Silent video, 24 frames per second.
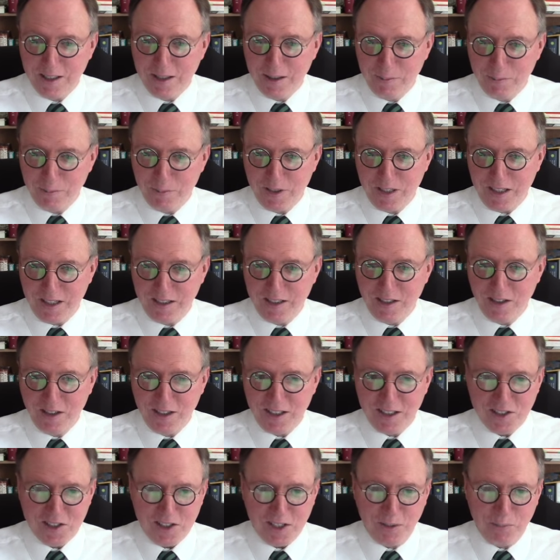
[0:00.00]
But I know that
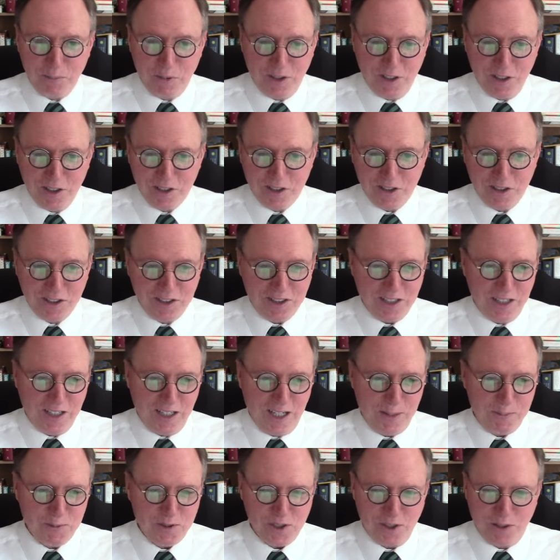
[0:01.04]
at some point it could
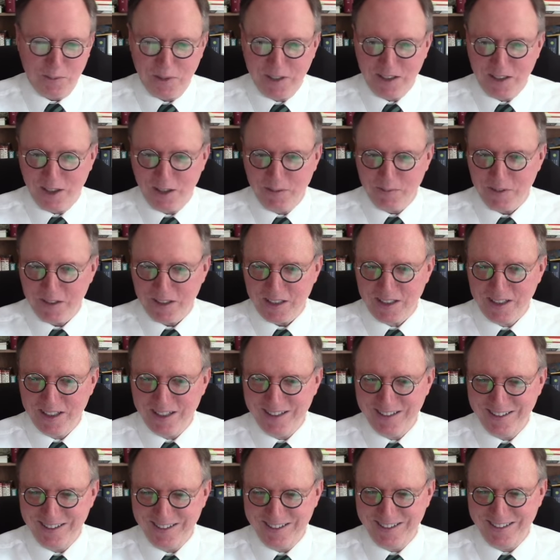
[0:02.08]
collapse on me, hopefully
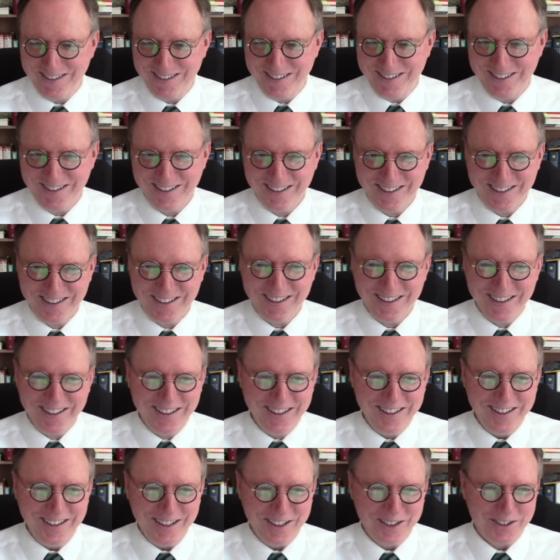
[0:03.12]

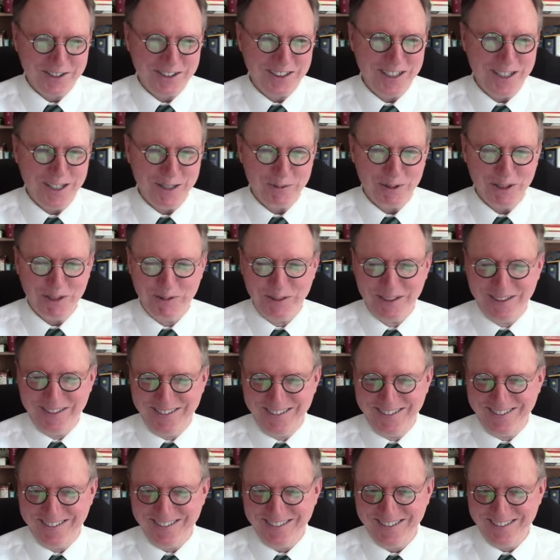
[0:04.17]
not on camera.
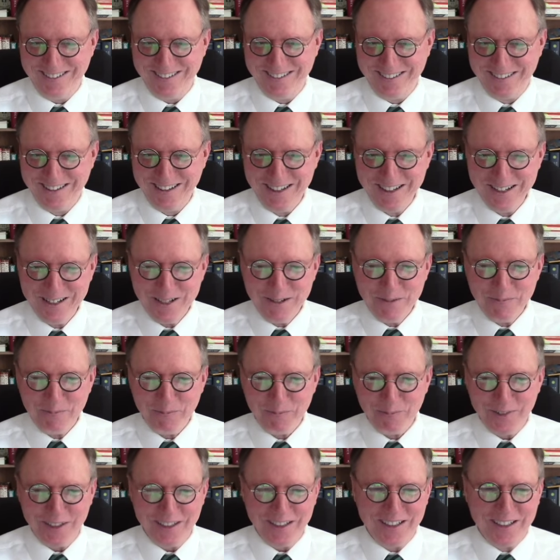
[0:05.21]

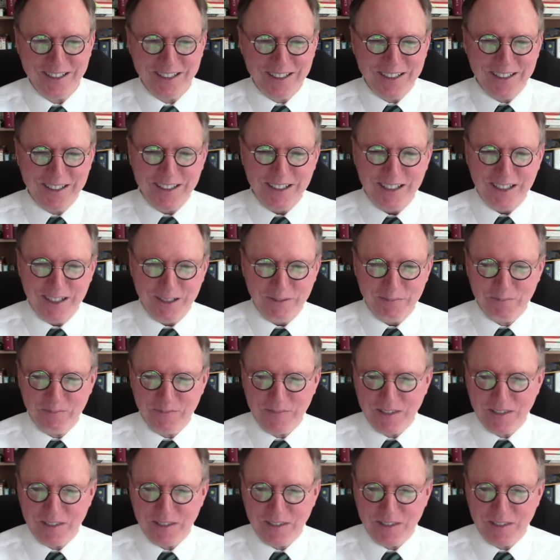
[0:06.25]
But um,